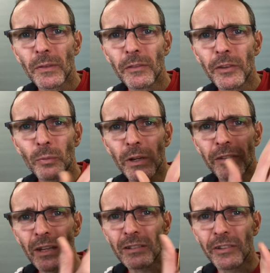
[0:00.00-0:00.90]
This one is
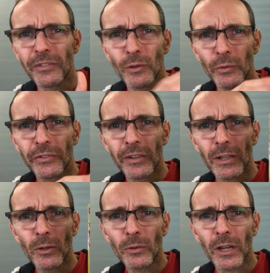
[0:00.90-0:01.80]
actually still
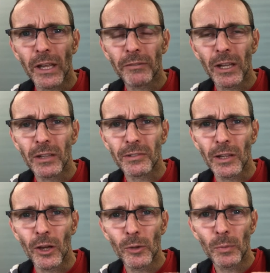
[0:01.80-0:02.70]
sealed. I haven't actually
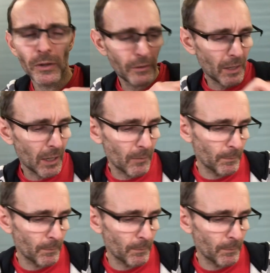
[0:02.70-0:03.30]
opened that.